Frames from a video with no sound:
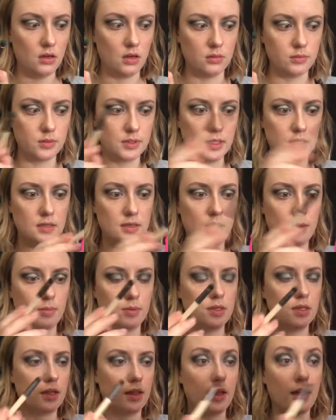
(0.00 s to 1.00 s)
I'm just gonna tap
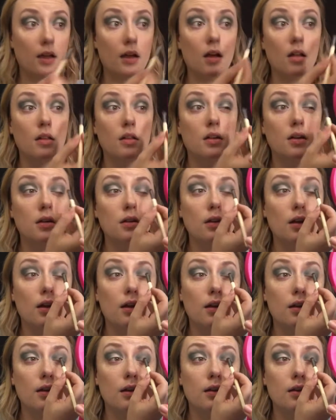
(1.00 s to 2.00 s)
into that color,
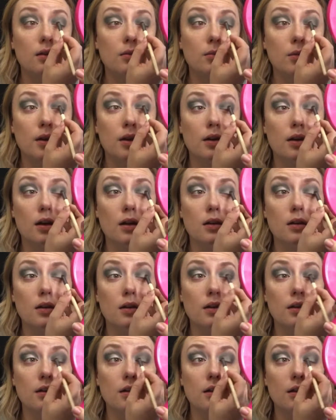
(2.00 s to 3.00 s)
and I'm gonna kind
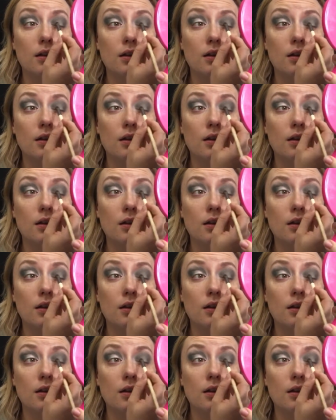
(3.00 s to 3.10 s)
of